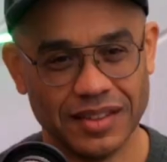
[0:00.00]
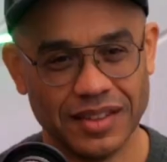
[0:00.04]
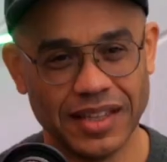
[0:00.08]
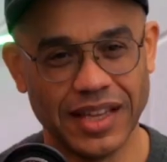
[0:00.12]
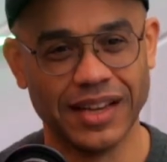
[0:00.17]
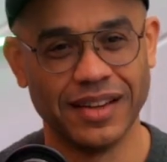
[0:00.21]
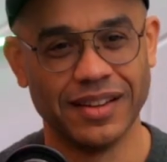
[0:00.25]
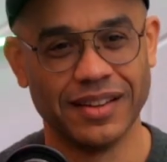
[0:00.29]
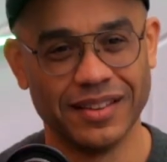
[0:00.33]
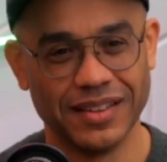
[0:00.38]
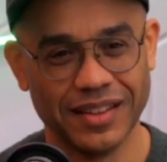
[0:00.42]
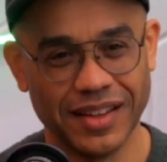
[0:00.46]

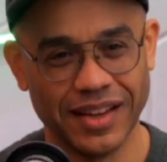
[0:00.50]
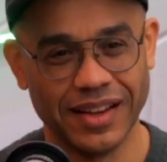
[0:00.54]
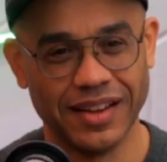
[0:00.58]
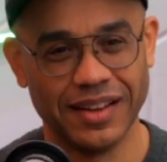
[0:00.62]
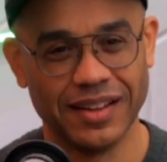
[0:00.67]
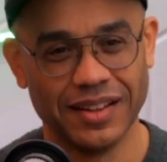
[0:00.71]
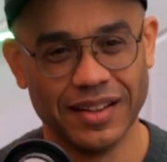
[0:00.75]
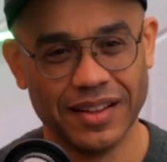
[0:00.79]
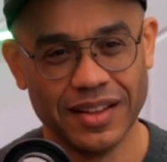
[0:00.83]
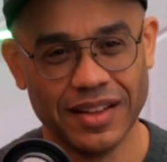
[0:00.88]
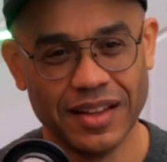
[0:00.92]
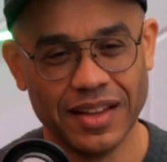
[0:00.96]
Yeah.
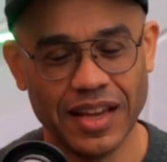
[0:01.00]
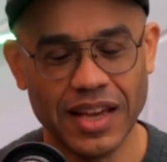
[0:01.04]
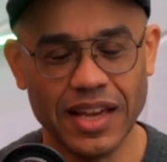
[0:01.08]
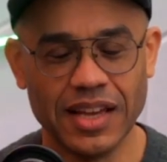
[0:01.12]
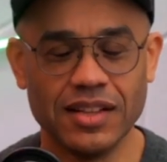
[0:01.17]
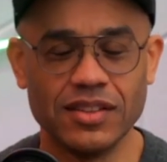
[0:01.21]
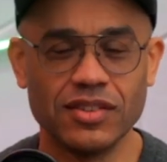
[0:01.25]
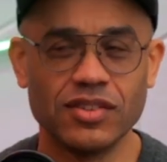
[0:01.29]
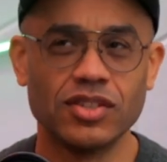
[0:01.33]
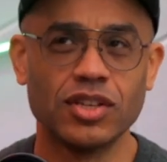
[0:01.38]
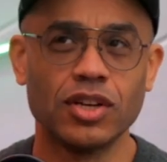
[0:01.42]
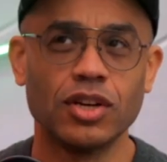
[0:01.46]

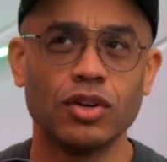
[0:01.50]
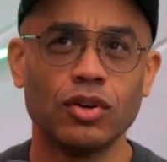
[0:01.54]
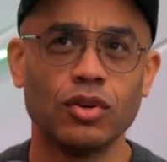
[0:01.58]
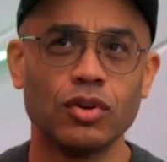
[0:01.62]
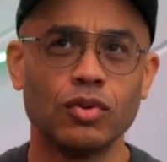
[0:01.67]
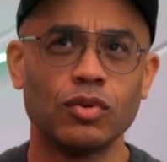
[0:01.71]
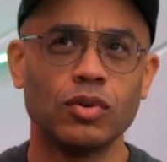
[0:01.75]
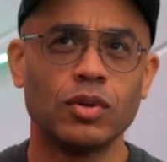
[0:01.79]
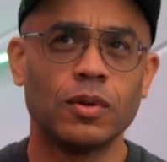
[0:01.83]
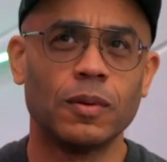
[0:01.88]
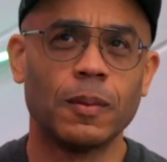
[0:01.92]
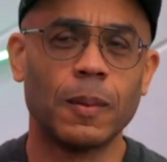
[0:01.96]
And
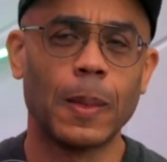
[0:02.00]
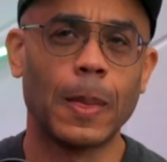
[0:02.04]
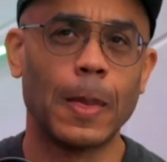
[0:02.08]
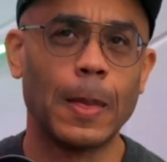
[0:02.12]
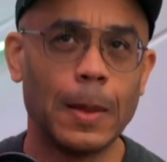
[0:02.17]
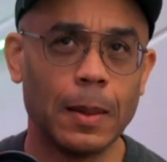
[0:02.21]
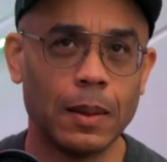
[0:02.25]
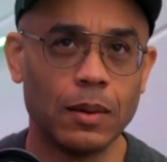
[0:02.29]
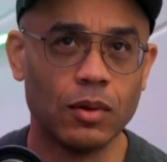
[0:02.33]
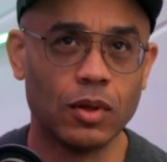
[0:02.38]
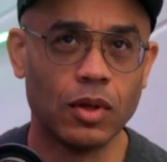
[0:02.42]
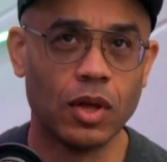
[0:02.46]
so,
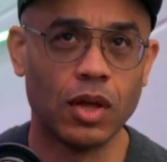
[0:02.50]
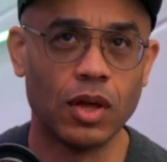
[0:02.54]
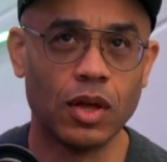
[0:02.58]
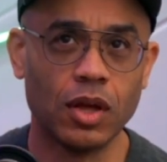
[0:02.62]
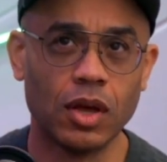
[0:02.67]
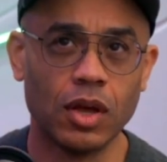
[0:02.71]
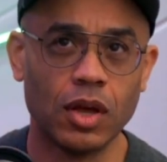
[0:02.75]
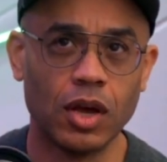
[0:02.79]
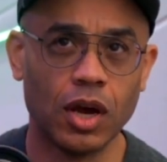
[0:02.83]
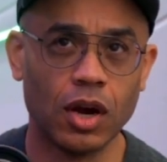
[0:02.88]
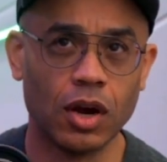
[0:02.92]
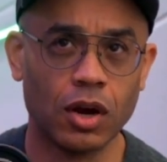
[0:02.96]

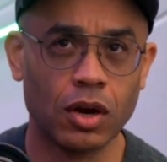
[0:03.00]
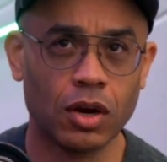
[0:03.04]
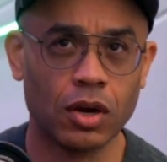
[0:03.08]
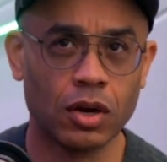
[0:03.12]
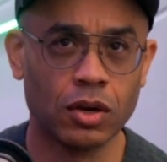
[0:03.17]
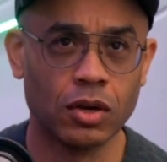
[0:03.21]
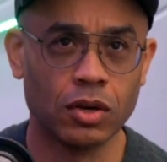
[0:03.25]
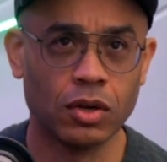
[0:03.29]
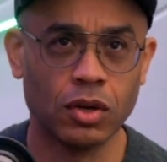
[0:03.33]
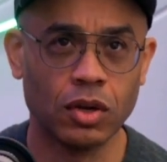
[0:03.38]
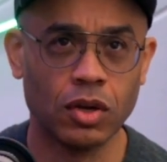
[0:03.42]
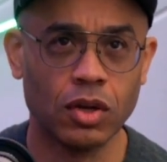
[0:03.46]

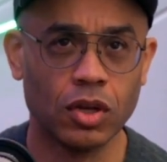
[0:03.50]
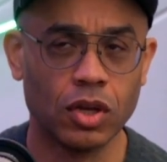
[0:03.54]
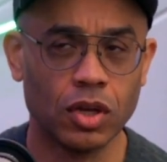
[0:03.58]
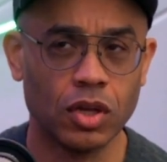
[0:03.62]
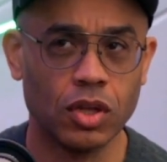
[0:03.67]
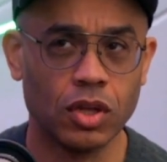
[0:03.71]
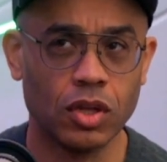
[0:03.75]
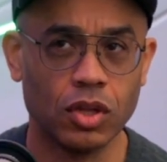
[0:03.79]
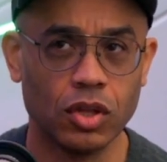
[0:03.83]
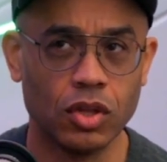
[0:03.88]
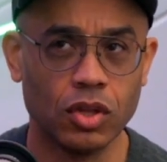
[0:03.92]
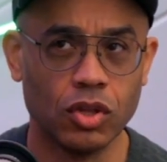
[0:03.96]
are
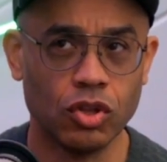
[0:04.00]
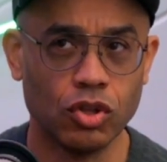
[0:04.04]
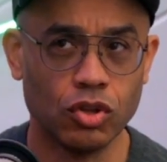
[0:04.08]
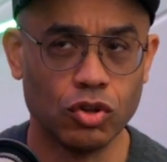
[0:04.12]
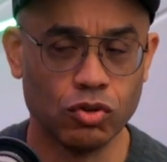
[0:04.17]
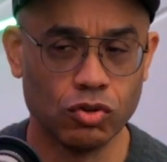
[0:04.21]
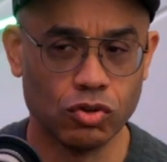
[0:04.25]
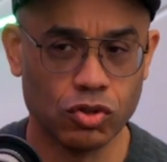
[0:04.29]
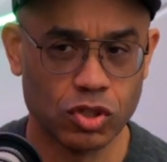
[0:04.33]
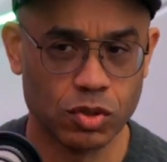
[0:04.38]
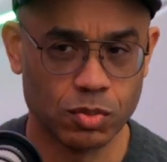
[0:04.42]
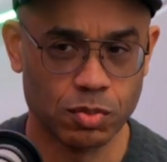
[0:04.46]

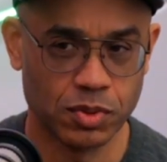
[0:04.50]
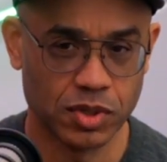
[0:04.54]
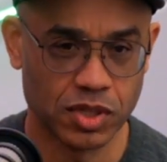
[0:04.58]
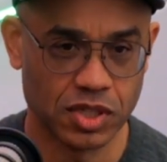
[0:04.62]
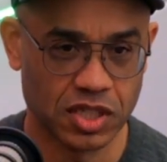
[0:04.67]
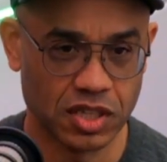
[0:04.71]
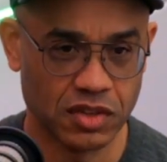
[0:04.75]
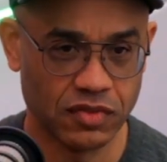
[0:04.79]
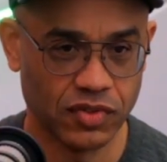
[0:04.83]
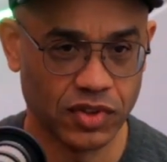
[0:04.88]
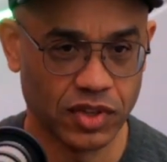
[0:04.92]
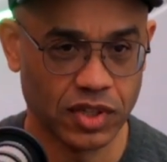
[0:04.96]
you
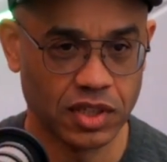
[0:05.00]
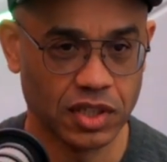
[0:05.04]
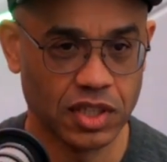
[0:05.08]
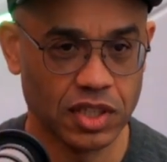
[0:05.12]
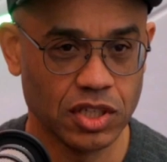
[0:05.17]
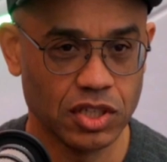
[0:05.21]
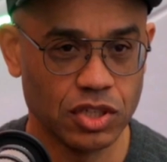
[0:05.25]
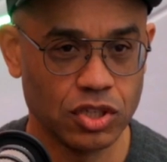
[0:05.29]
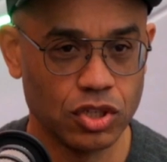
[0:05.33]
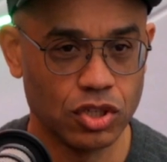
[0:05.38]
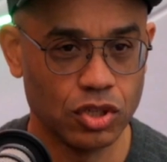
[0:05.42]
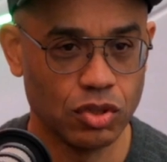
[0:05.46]

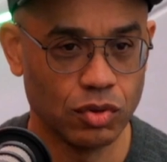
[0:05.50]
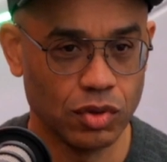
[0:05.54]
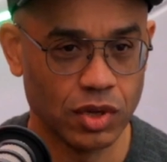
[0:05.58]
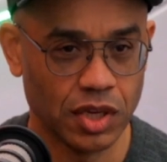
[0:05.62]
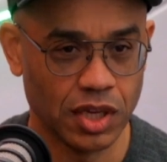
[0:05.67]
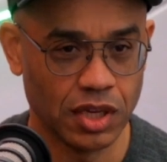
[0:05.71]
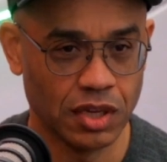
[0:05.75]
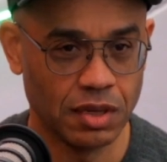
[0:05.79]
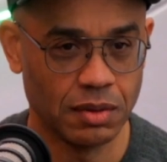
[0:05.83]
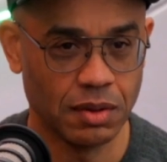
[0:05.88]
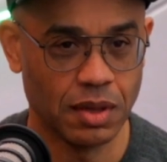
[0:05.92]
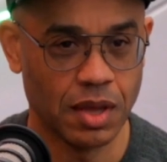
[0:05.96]
specifically
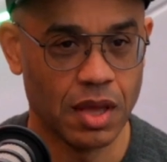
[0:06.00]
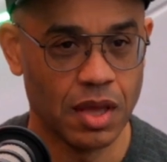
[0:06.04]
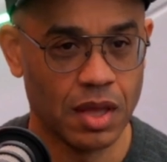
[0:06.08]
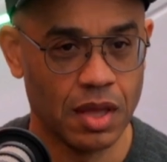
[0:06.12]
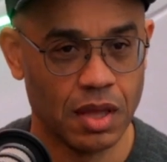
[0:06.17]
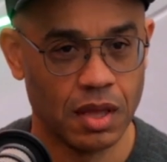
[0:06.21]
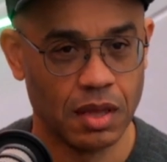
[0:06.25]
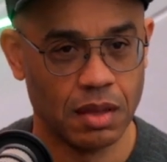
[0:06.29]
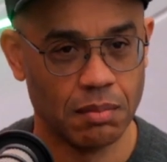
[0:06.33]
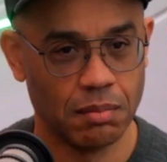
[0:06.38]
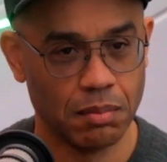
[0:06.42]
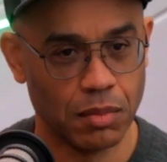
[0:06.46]
doing
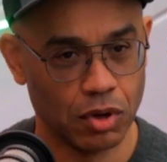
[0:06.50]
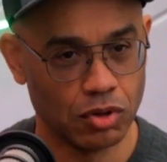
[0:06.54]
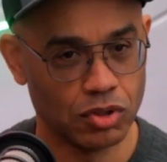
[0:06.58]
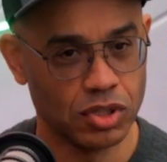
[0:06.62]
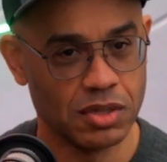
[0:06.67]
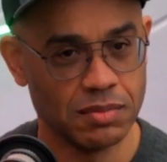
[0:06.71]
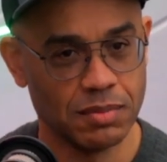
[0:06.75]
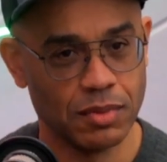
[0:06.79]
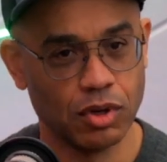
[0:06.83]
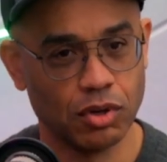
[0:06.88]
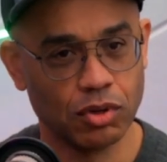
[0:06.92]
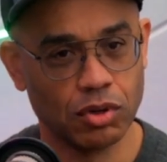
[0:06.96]

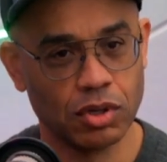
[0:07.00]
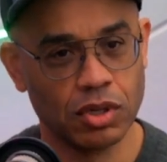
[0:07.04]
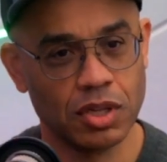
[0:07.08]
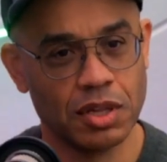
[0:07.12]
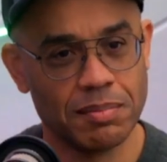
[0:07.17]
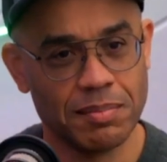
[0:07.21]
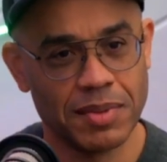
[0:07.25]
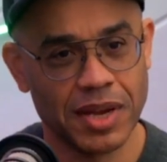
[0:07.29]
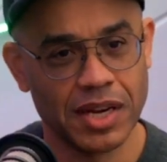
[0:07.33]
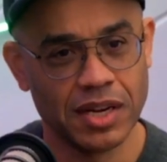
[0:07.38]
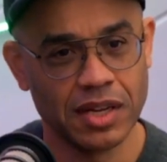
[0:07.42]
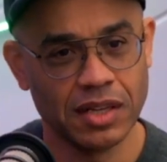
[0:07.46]
multimodal
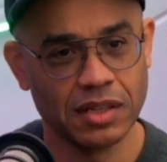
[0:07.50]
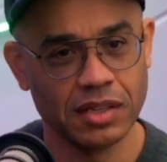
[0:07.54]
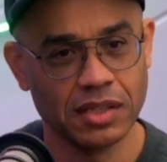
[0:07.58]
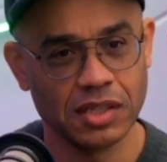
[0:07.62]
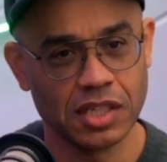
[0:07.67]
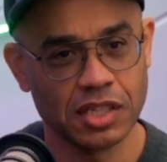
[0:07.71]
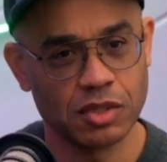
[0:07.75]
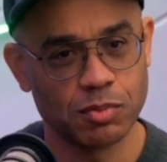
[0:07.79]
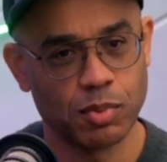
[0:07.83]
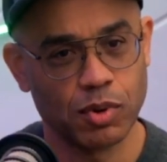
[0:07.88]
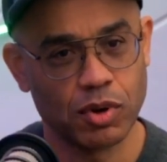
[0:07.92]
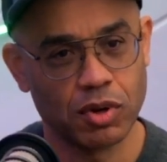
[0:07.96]
embeddings
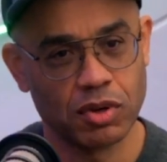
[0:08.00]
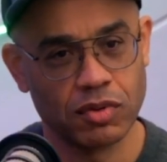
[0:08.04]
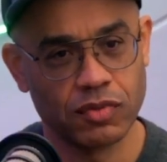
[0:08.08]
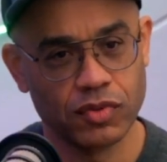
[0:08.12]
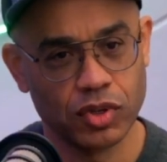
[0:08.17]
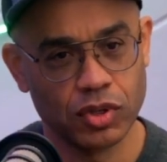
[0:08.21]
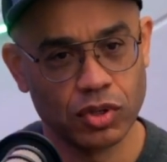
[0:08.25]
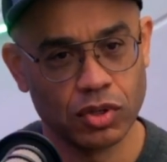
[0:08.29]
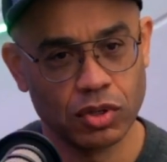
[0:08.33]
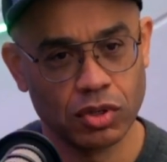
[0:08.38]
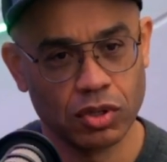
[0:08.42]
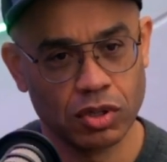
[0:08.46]
as part of
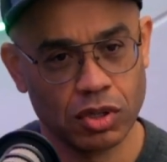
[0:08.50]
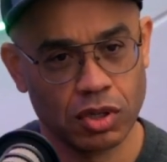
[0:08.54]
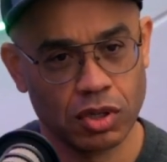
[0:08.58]
your